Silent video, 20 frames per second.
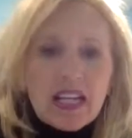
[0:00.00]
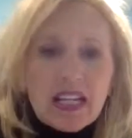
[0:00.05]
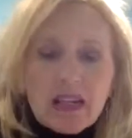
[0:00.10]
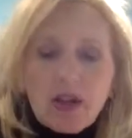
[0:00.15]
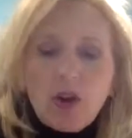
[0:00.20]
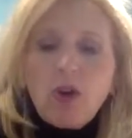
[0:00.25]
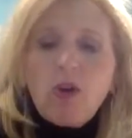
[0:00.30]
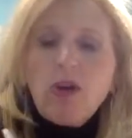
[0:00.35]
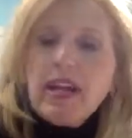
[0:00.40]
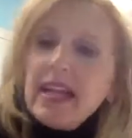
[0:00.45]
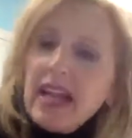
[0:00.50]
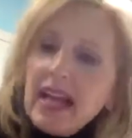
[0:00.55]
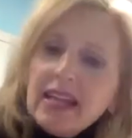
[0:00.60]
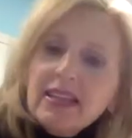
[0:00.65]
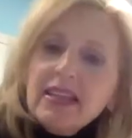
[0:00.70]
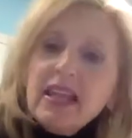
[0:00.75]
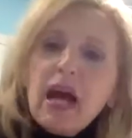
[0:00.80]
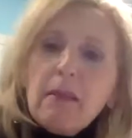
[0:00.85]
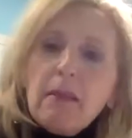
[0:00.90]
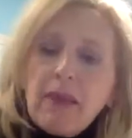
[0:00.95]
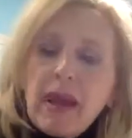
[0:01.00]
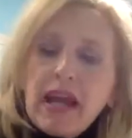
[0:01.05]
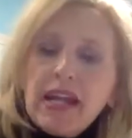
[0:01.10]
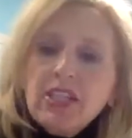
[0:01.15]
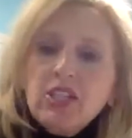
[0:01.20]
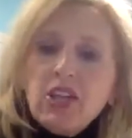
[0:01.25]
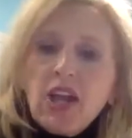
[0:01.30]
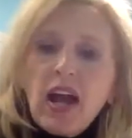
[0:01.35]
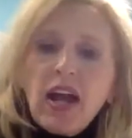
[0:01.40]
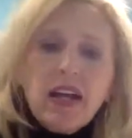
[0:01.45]
Create that
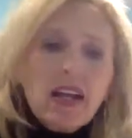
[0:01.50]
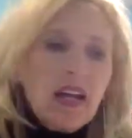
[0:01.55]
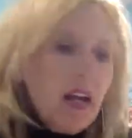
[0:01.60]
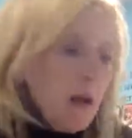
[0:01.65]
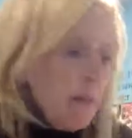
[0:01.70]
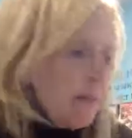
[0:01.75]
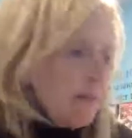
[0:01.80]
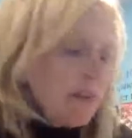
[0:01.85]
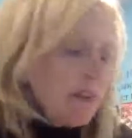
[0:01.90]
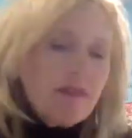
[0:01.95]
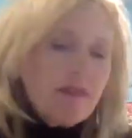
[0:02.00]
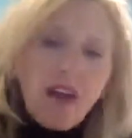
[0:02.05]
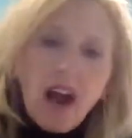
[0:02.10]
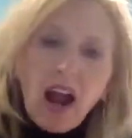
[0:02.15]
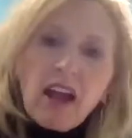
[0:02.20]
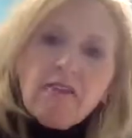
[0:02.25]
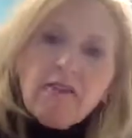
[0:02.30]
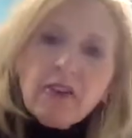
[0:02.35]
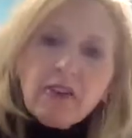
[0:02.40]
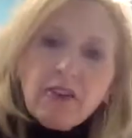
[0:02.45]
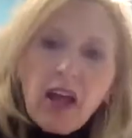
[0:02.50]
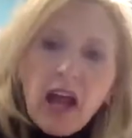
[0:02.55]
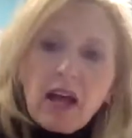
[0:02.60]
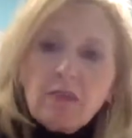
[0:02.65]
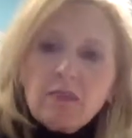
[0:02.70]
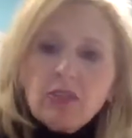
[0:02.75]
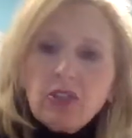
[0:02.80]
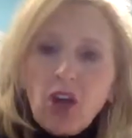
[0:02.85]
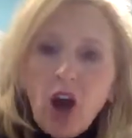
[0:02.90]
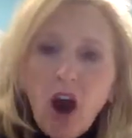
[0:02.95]
paycheck. Fight for
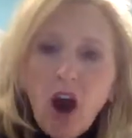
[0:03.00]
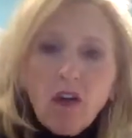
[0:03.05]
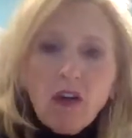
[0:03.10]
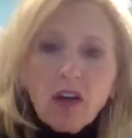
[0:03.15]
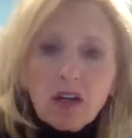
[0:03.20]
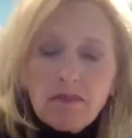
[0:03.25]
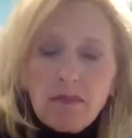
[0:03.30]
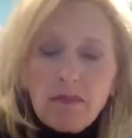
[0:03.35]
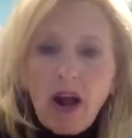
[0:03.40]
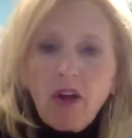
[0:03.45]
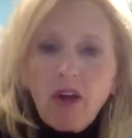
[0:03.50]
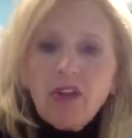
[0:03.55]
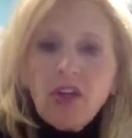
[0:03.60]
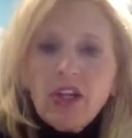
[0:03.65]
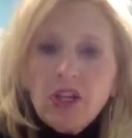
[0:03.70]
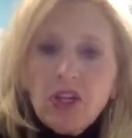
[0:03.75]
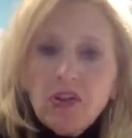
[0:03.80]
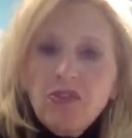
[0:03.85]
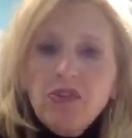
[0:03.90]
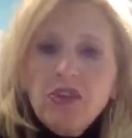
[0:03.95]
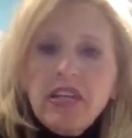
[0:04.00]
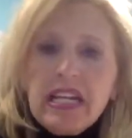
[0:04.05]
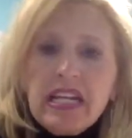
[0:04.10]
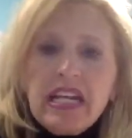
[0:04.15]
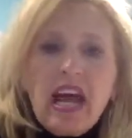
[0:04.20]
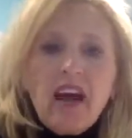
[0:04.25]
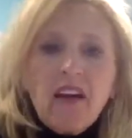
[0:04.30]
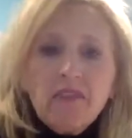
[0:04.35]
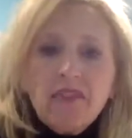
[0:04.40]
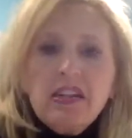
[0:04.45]
that dollar amount that you
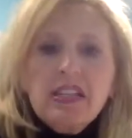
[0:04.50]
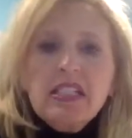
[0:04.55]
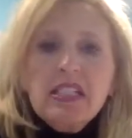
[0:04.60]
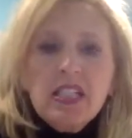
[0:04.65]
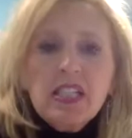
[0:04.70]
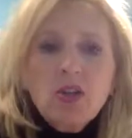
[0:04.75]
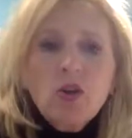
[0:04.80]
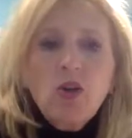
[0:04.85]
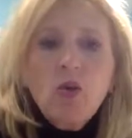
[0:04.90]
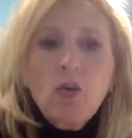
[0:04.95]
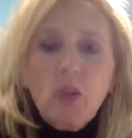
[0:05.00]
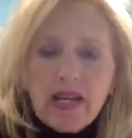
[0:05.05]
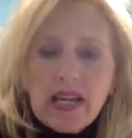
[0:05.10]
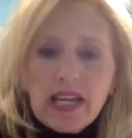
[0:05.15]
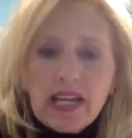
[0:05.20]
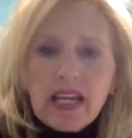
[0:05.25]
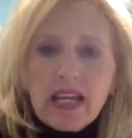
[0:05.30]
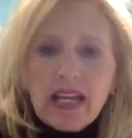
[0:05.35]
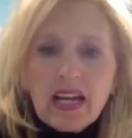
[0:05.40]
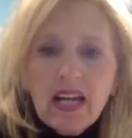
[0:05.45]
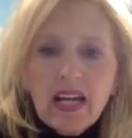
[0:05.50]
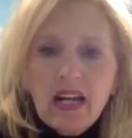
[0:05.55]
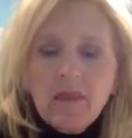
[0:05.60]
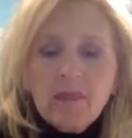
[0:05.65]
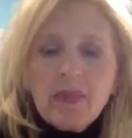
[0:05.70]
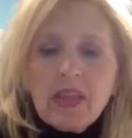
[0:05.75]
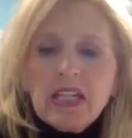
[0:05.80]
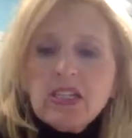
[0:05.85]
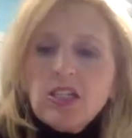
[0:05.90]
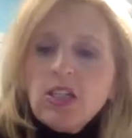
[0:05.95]
need every single week.
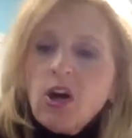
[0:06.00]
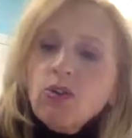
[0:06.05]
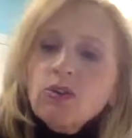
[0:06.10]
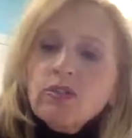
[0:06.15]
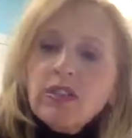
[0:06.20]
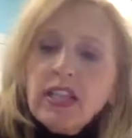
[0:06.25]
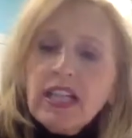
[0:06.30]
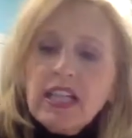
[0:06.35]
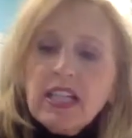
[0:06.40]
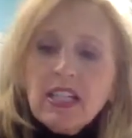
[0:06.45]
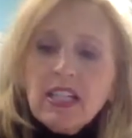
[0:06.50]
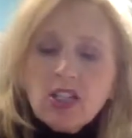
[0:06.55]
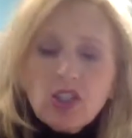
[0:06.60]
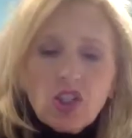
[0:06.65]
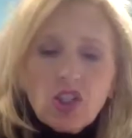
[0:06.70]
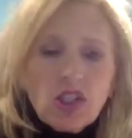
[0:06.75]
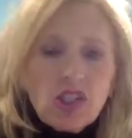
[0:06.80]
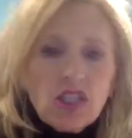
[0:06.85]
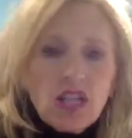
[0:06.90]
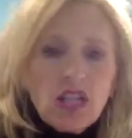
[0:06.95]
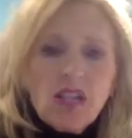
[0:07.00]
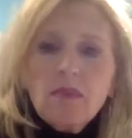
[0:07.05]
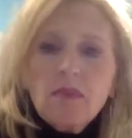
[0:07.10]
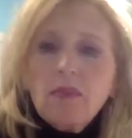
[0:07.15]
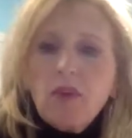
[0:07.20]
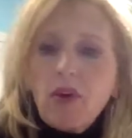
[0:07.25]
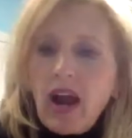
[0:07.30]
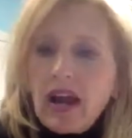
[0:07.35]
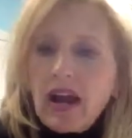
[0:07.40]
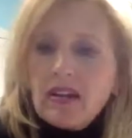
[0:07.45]
And don't think it's just going to
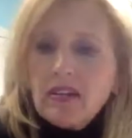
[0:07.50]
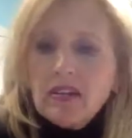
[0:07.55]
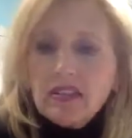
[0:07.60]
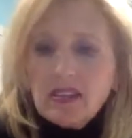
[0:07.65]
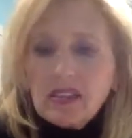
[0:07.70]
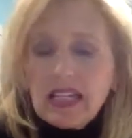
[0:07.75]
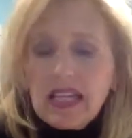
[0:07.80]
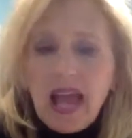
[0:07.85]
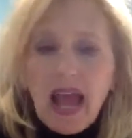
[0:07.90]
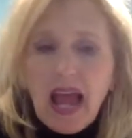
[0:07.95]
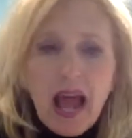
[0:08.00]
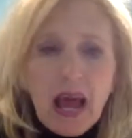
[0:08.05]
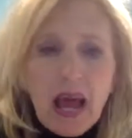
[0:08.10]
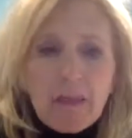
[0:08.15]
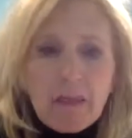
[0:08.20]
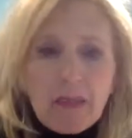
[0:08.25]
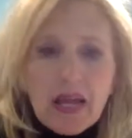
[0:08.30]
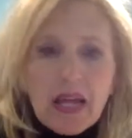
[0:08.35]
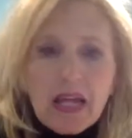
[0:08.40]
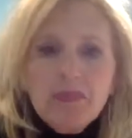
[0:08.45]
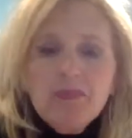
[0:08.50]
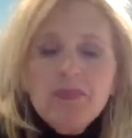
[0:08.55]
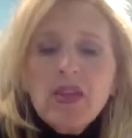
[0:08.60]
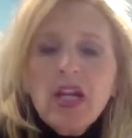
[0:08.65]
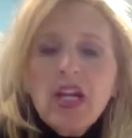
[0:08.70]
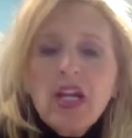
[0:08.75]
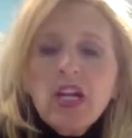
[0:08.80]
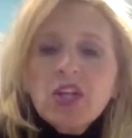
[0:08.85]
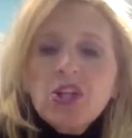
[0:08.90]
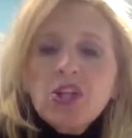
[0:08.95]
miraculously happen.
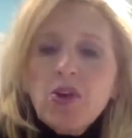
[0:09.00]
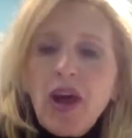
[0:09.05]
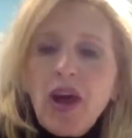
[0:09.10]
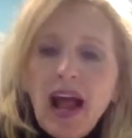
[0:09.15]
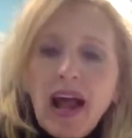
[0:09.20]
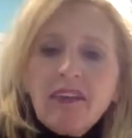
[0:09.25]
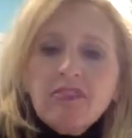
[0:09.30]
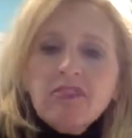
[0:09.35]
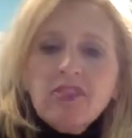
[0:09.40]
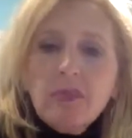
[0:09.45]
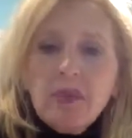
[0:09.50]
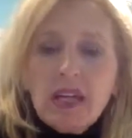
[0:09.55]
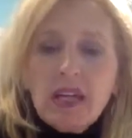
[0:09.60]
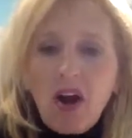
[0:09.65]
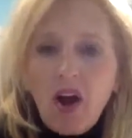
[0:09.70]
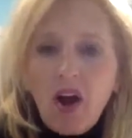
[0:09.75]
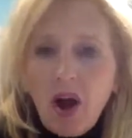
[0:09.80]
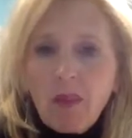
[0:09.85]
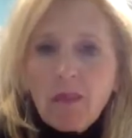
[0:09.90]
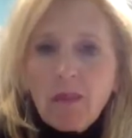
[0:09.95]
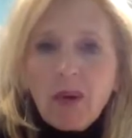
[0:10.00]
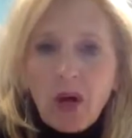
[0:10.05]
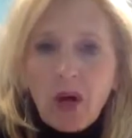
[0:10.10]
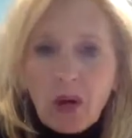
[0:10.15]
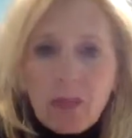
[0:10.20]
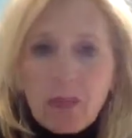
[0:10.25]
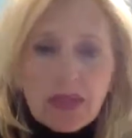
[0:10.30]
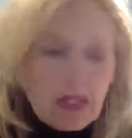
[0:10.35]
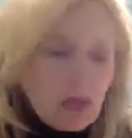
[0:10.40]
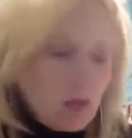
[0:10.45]
You have to be on
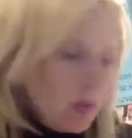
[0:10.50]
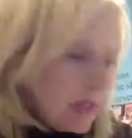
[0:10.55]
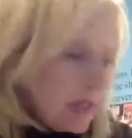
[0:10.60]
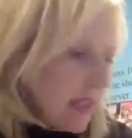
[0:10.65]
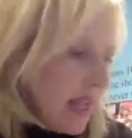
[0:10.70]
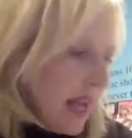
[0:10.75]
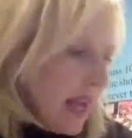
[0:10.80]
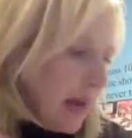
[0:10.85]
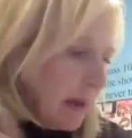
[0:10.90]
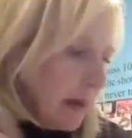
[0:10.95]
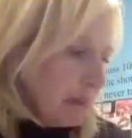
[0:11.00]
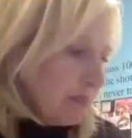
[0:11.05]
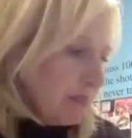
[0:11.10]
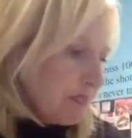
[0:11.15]
purpose with that.